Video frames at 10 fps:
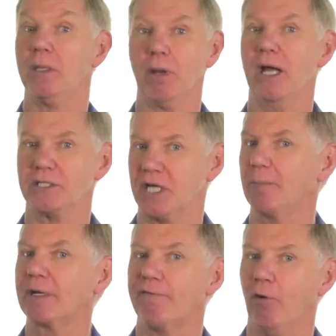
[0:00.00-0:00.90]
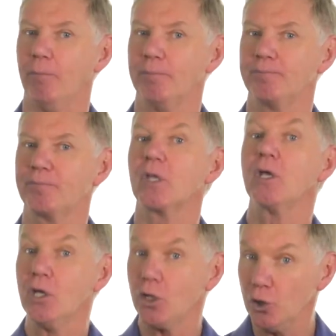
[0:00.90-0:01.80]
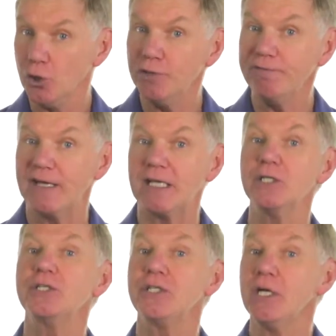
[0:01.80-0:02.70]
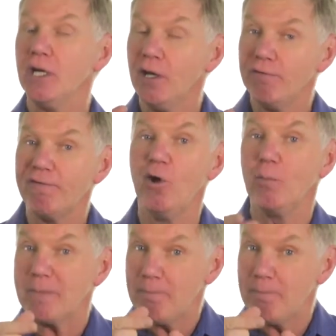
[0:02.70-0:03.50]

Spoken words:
the blood is coming from. Use your fingers, firmly